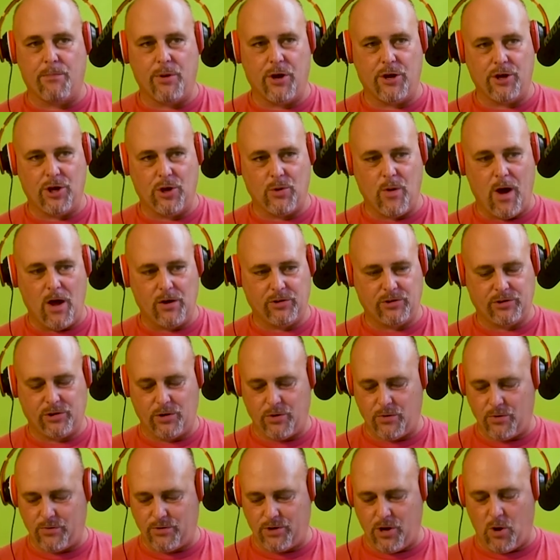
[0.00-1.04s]
but you
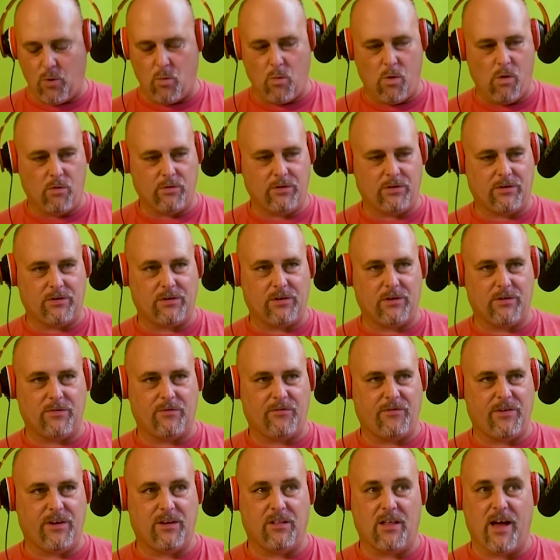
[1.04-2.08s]
also don't want to
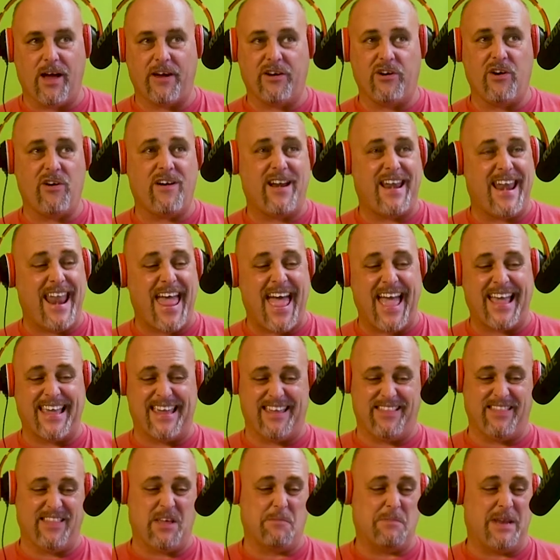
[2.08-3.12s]
feel like you're
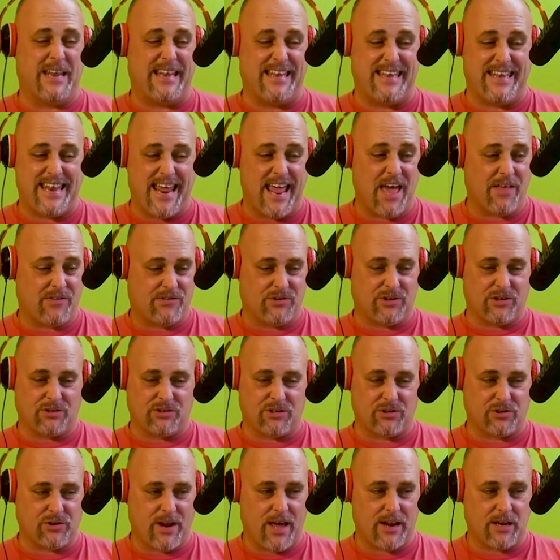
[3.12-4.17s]
nagging them to death just
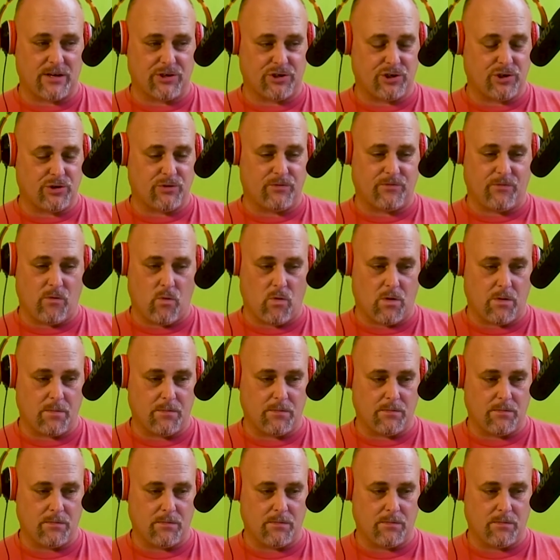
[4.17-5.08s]
to try to shoot for